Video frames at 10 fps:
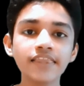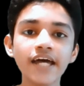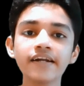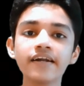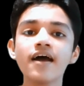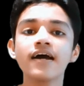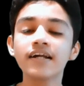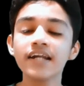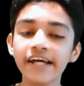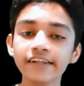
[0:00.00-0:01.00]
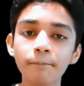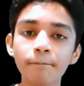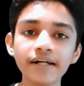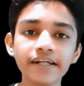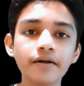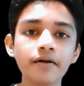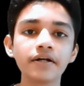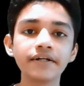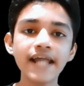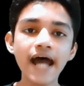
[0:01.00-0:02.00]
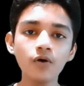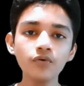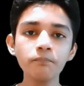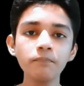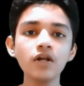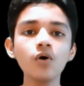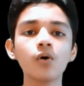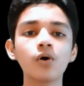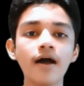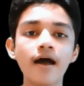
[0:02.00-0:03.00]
then click on the button down below